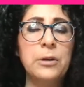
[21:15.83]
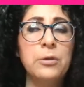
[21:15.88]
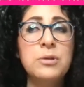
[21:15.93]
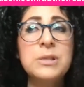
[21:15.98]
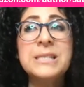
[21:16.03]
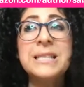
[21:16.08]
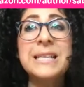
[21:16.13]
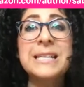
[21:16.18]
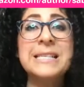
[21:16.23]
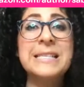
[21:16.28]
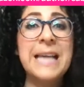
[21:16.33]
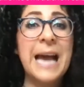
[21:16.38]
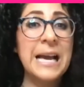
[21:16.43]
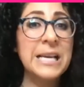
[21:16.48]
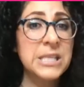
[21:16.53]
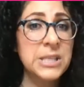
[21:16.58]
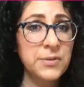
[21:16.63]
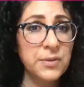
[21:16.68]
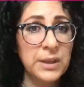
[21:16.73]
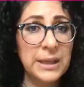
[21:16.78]
who
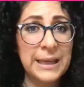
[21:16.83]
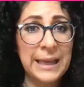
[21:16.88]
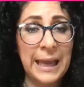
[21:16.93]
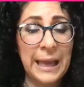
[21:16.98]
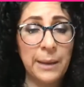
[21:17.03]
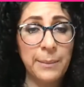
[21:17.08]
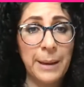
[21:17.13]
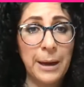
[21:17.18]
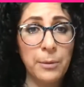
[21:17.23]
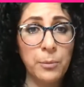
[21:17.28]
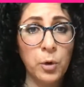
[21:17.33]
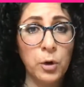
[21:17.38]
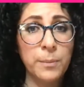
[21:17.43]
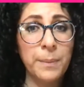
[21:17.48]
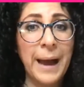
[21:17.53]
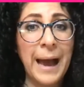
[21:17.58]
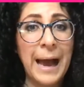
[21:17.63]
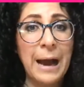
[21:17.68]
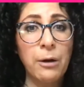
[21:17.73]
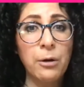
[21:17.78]
successfully came out more
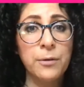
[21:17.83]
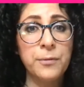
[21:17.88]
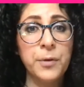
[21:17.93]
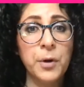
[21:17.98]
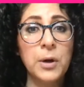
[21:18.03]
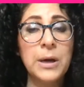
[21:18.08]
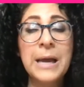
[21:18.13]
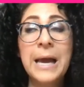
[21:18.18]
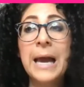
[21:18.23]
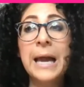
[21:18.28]
powerful,